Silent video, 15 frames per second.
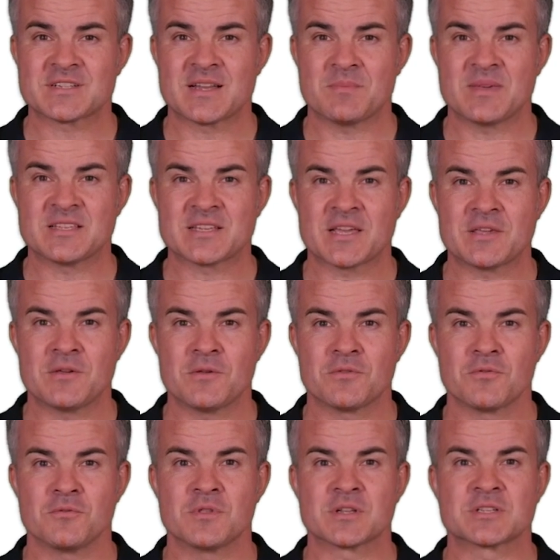let me take you
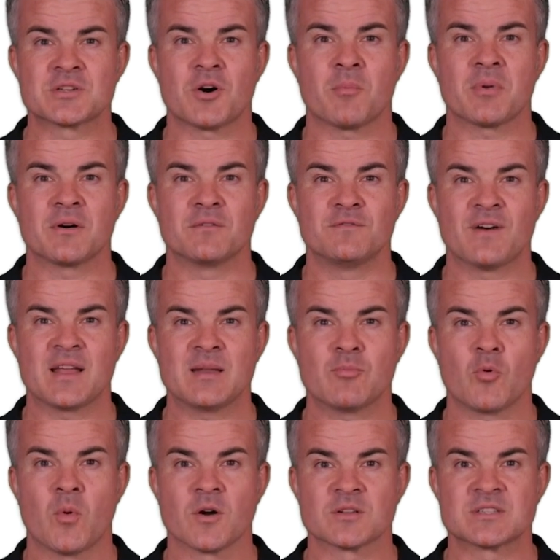through the top
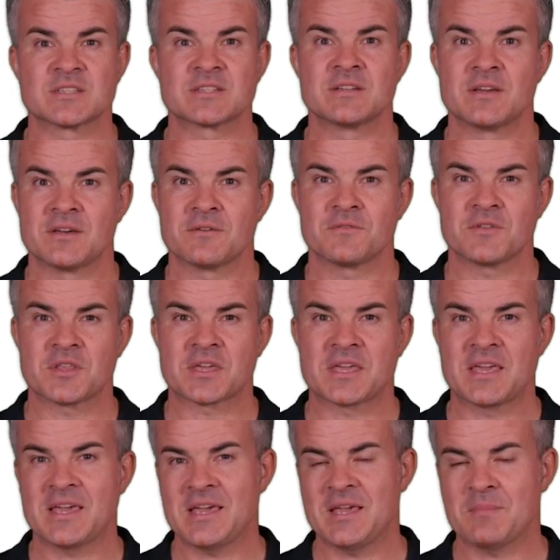available odds for the
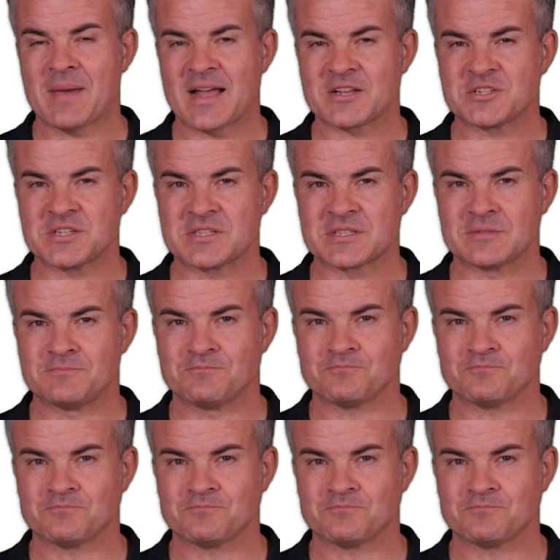key matches.